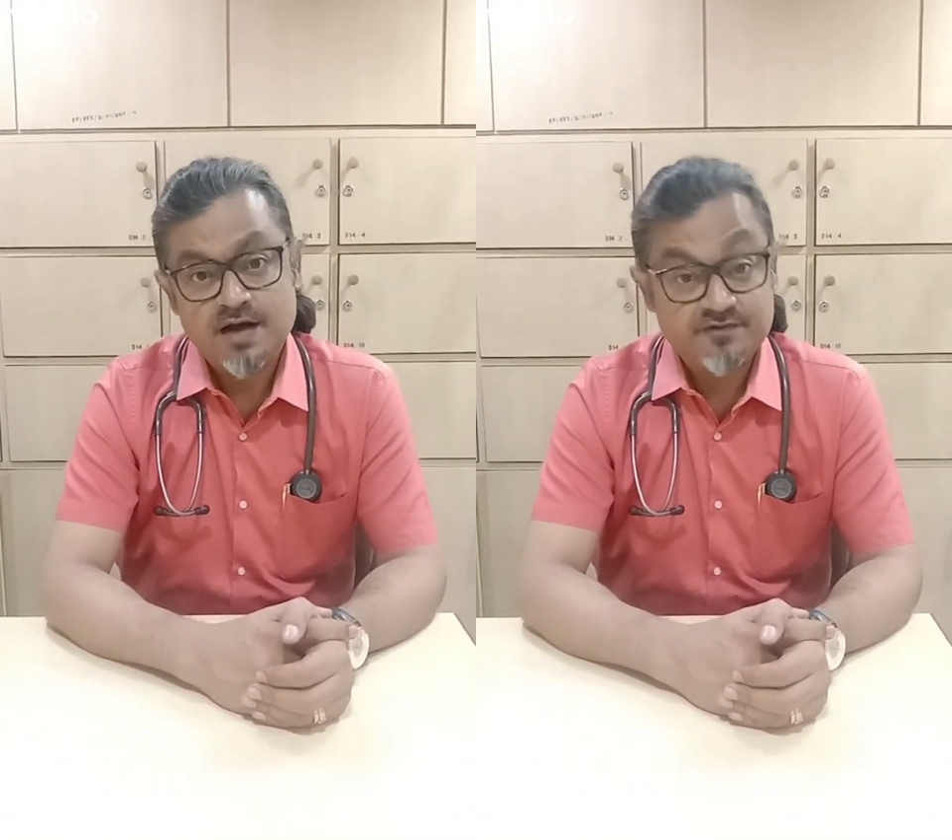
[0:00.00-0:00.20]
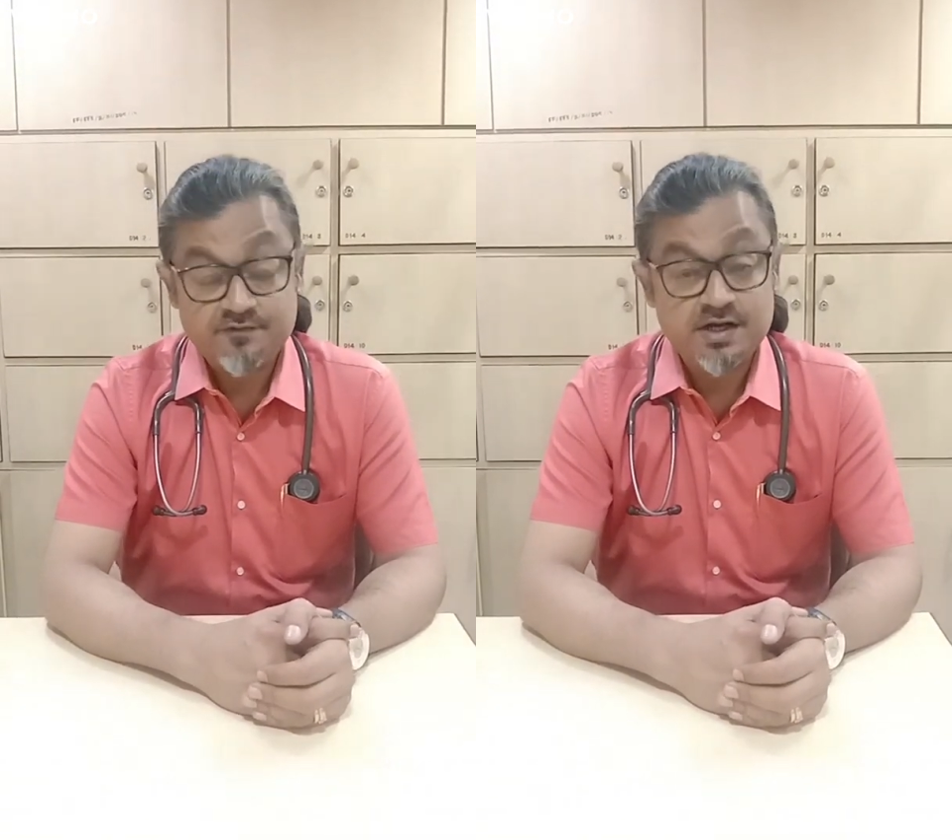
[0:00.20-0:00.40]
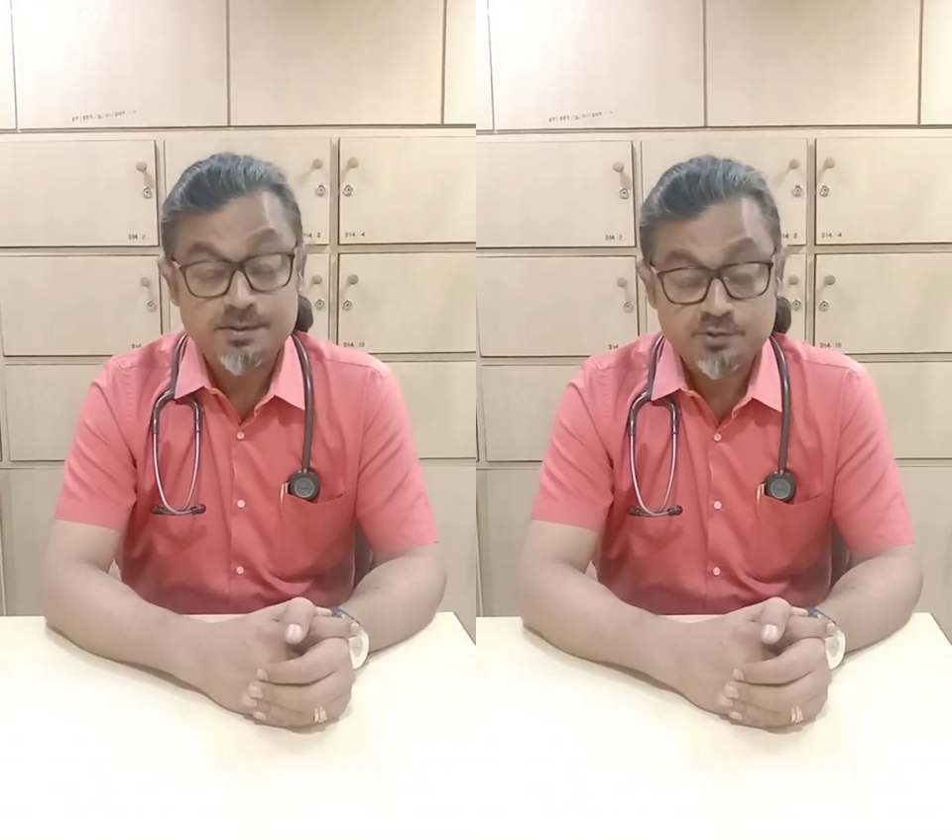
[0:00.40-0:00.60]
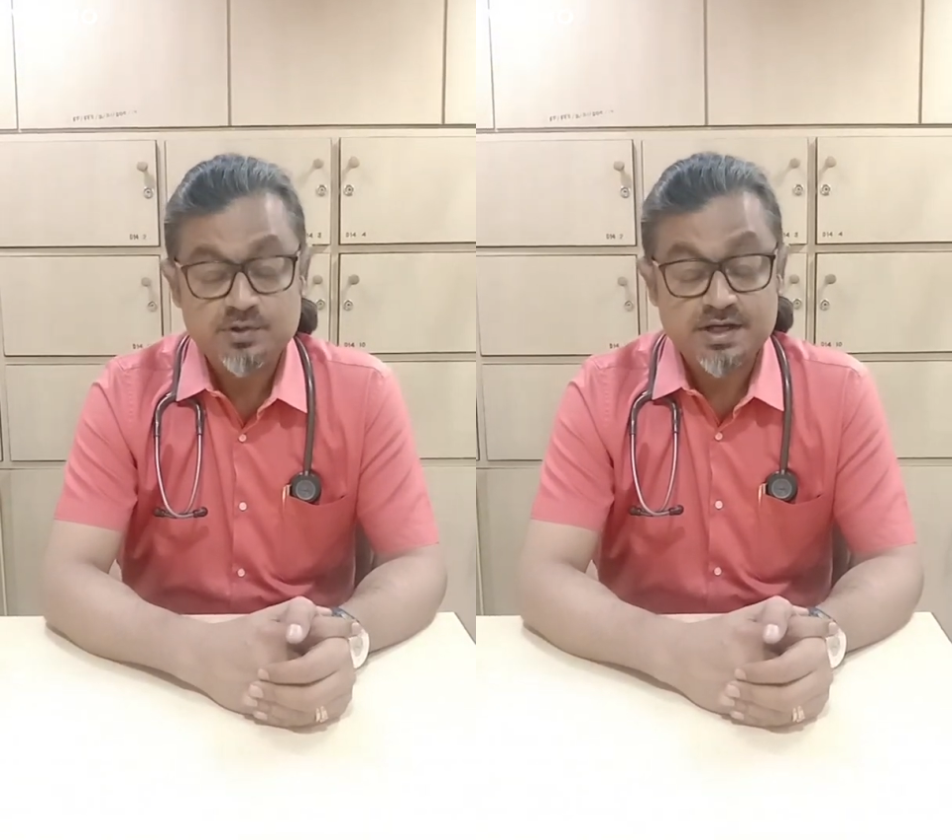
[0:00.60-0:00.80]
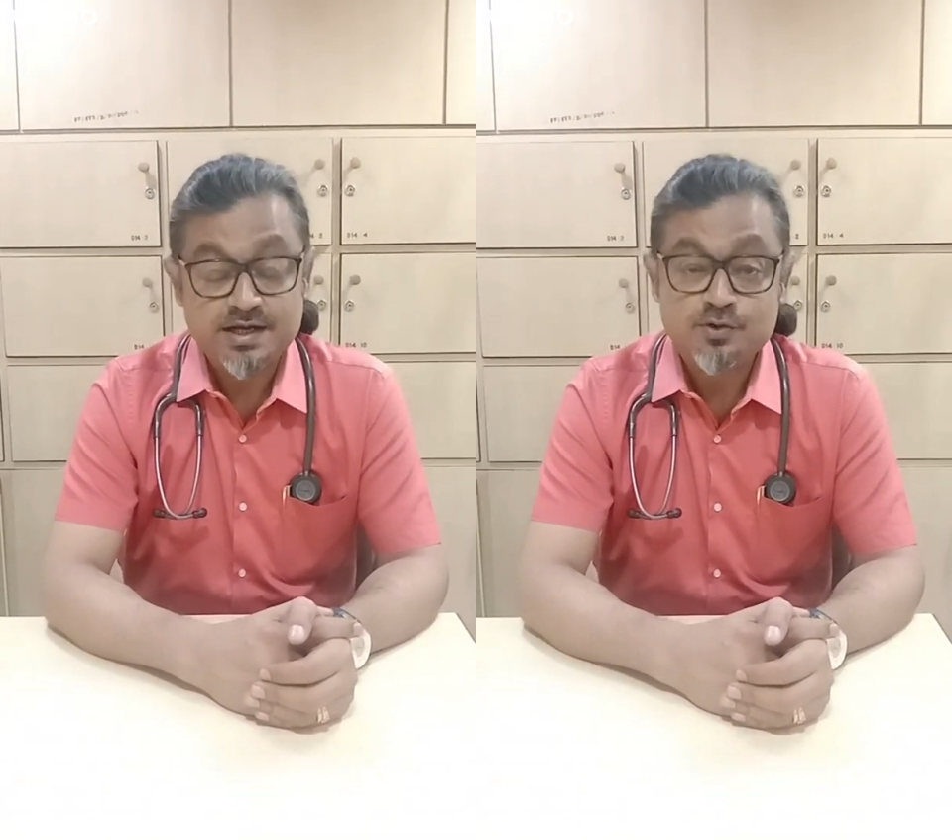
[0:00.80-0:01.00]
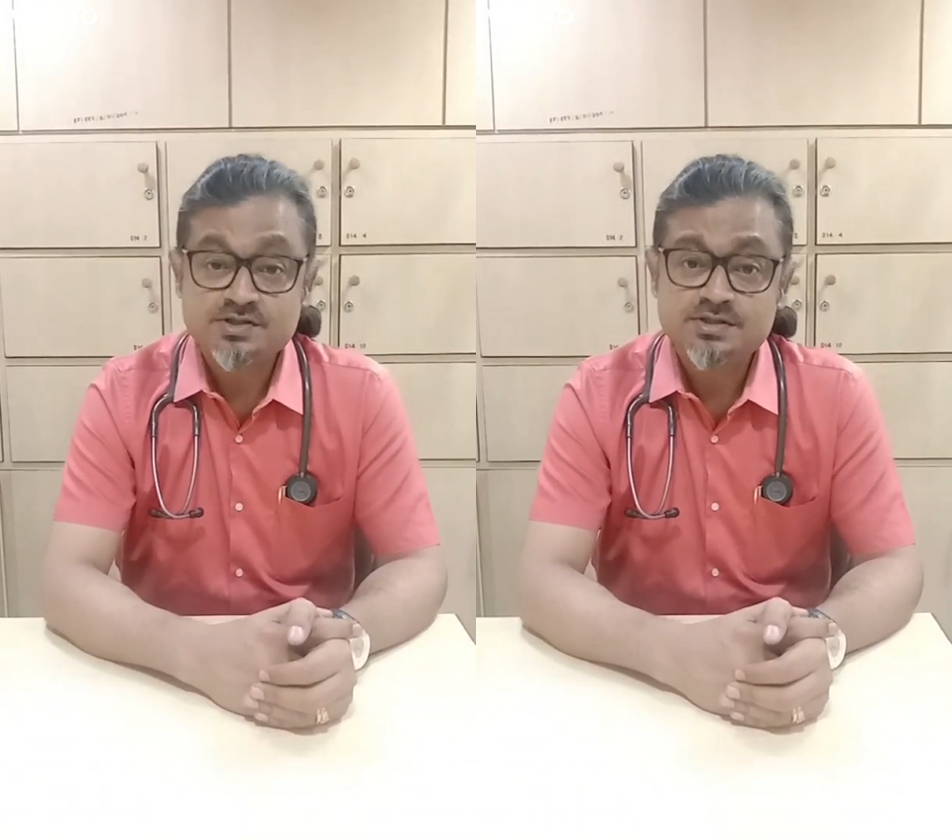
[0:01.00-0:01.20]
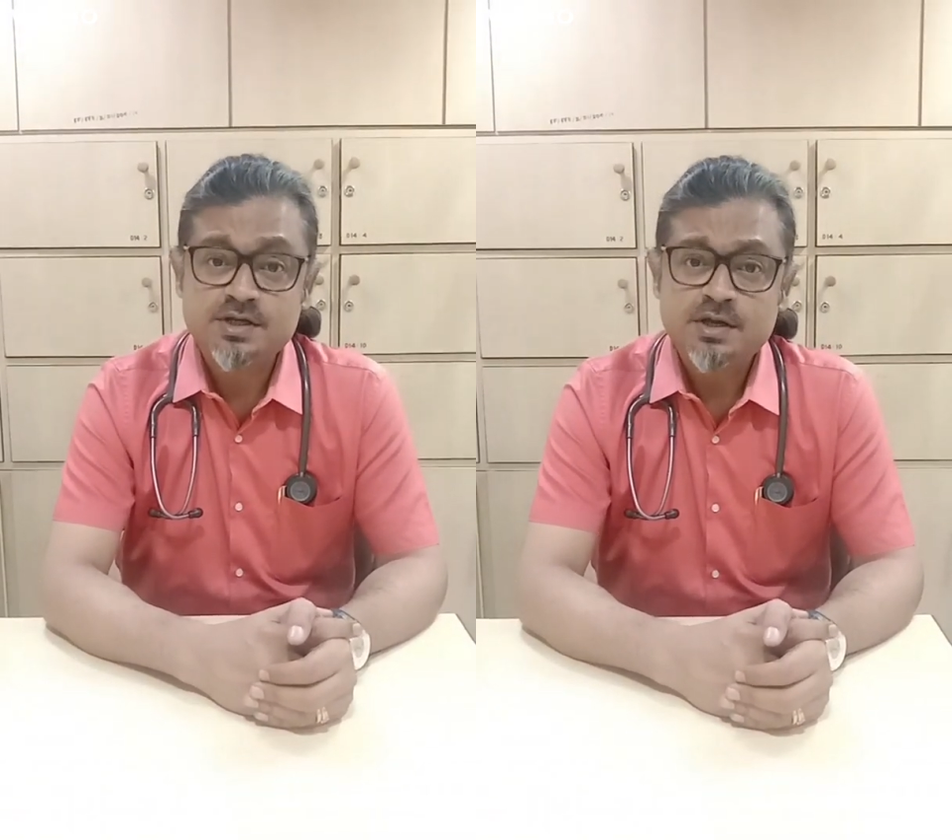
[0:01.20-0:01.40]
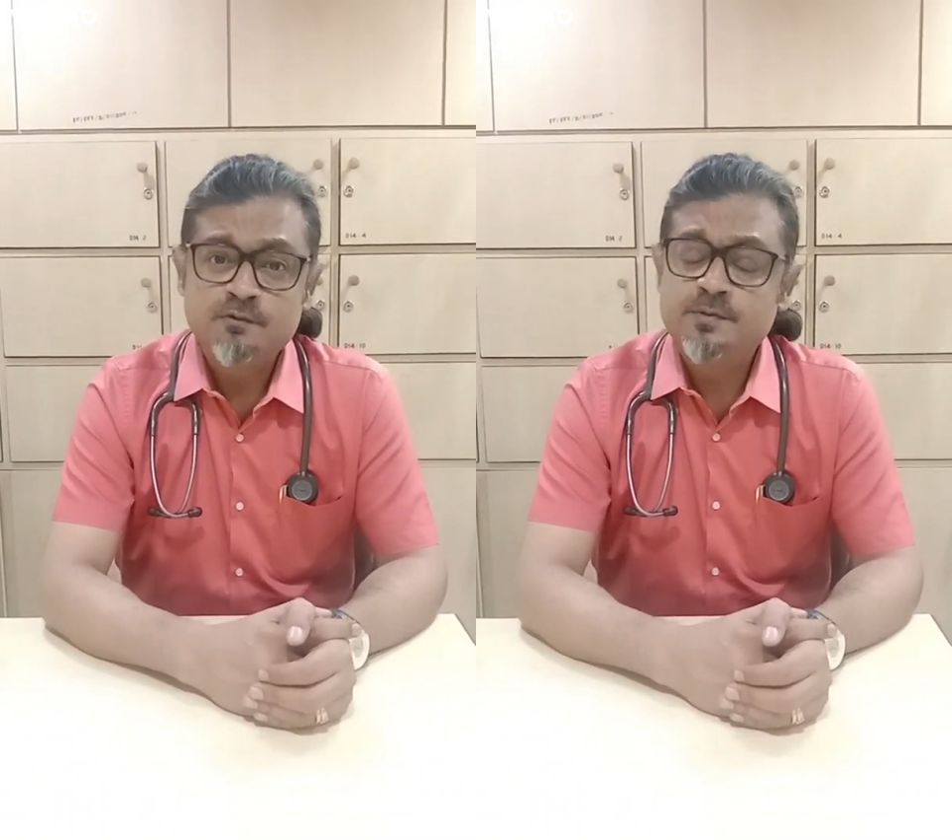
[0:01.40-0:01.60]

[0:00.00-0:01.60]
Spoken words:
After we come to a diagnosis,